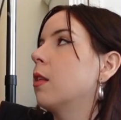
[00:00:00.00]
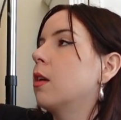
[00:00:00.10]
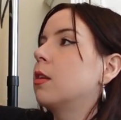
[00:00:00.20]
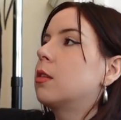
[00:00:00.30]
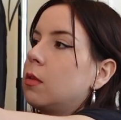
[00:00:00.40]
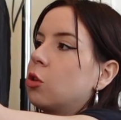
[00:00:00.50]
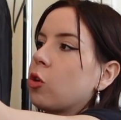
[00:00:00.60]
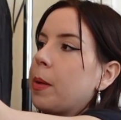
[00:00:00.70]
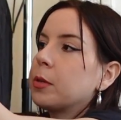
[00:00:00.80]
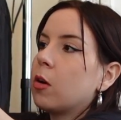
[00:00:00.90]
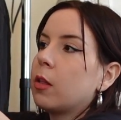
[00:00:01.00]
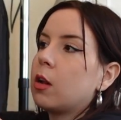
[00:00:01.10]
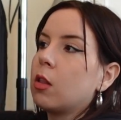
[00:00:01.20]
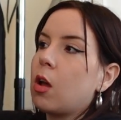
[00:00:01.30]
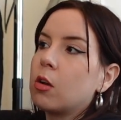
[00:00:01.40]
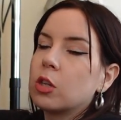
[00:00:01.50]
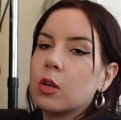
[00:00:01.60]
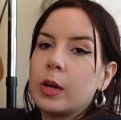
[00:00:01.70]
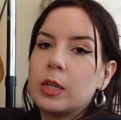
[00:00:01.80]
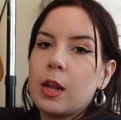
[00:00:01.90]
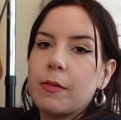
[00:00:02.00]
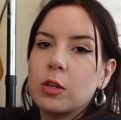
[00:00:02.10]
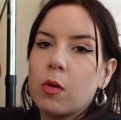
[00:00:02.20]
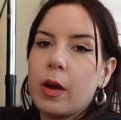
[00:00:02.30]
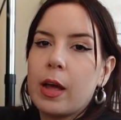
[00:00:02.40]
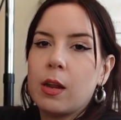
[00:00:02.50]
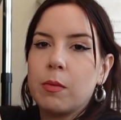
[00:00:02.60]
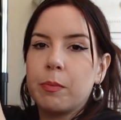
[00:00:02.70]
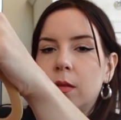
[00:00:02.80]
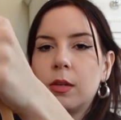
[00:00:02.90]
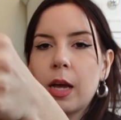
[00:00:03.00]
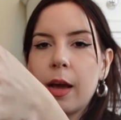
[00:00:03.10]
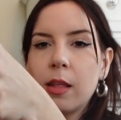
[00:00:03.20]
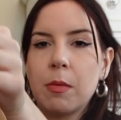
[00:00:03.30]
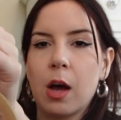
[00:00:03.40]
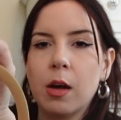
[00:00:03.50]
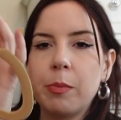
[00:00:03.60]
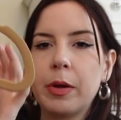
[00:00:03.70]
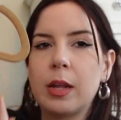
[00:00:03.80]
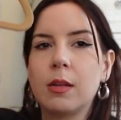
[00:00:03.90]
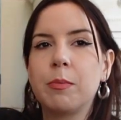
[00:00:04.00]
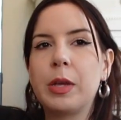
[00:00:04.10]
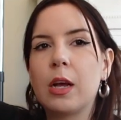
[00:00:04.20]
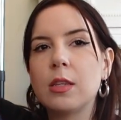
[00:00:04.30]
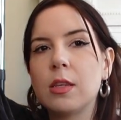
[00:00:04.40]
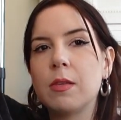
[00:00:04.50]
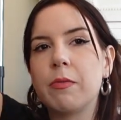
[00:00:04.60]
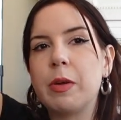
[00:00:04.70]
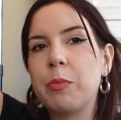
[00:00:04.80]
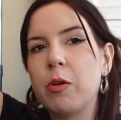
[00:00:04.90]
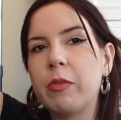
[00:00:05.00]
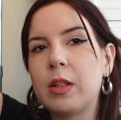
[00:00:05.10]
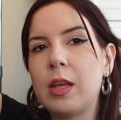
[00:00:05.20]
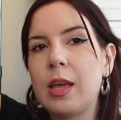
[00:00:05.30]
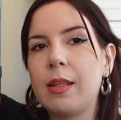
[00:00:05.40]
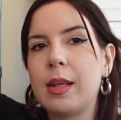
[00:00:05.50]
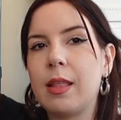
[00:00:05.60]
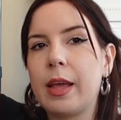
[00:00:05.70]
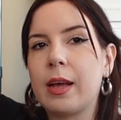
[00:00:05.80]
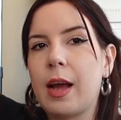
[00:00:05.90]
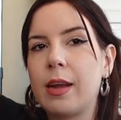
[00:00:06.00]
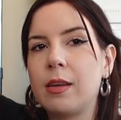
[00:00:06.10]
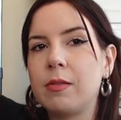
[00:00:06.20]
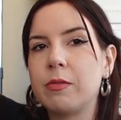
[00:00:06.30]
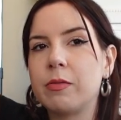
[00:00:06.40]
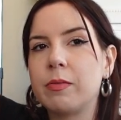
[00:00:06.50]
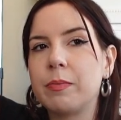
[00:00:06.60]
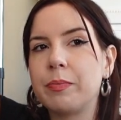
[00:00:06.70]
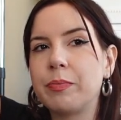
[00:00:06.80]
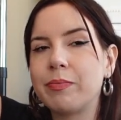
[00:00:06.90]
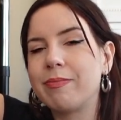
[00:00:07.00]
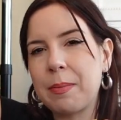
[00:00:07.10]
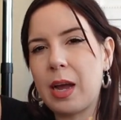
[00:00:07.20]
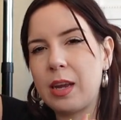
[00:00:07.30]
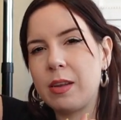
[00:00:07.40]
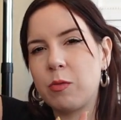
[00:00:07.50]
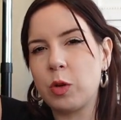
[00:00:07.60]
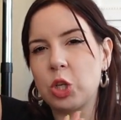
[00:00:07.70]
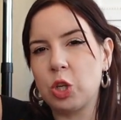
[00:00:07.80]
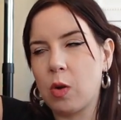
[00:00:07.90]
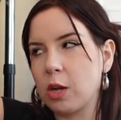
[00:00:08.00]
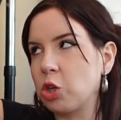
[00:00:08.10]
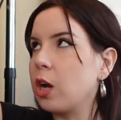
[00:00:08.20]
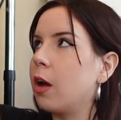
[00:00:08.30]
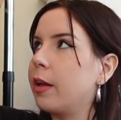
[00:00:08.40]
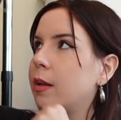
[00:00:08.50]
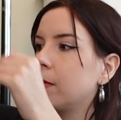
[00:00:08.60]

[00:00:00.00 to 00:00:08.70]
The straps are a little long, so I did have to go ahead and tie them up, and because it doesn't fit perfectly, it like I'm kind of wishy-washy on it.